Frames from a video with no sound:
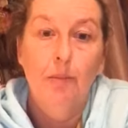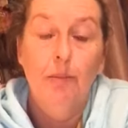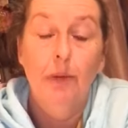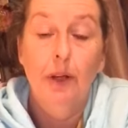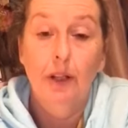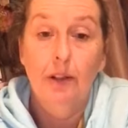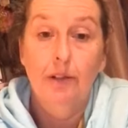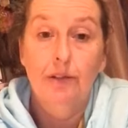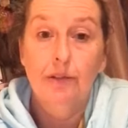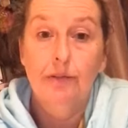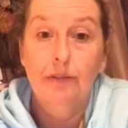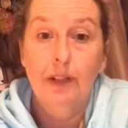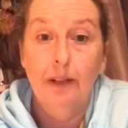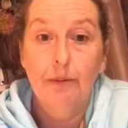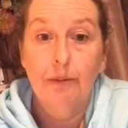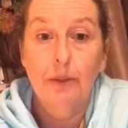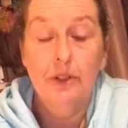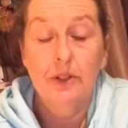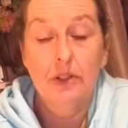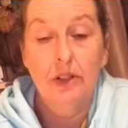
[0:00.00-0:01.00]
My love of
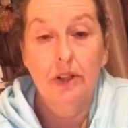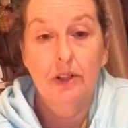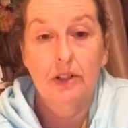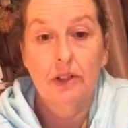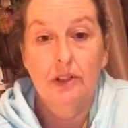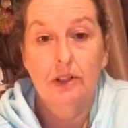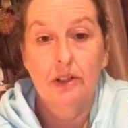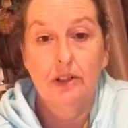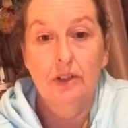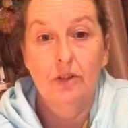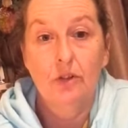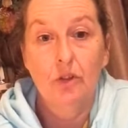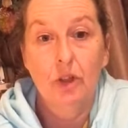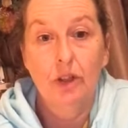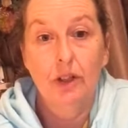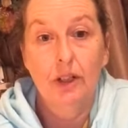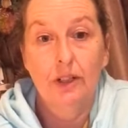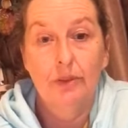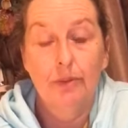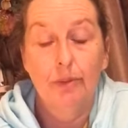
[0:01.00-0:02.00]
flowers started as a
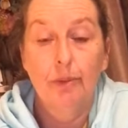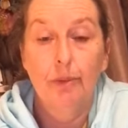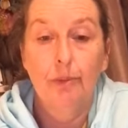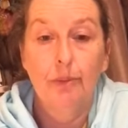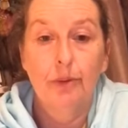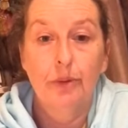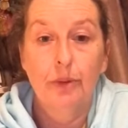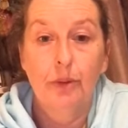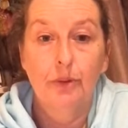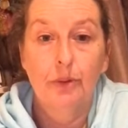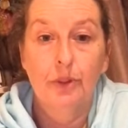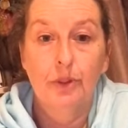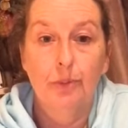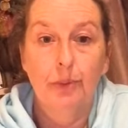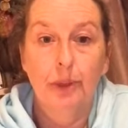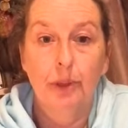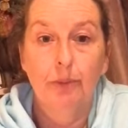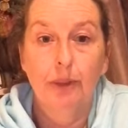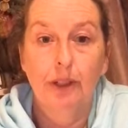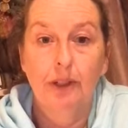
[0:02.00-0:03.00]
child when my mother used to
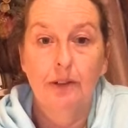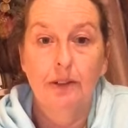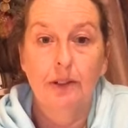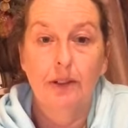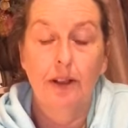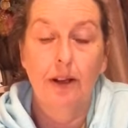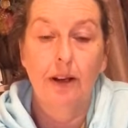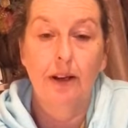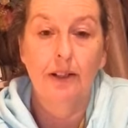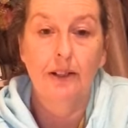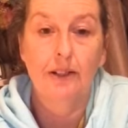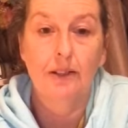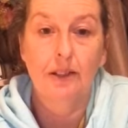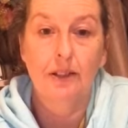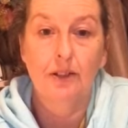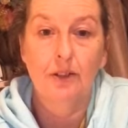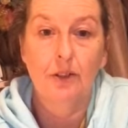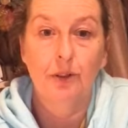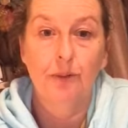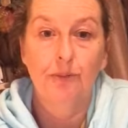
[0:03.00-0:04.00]
bring me to the garden
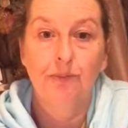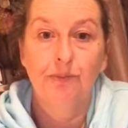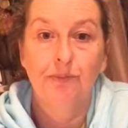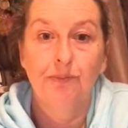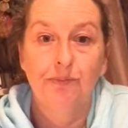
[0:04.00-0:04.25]
centre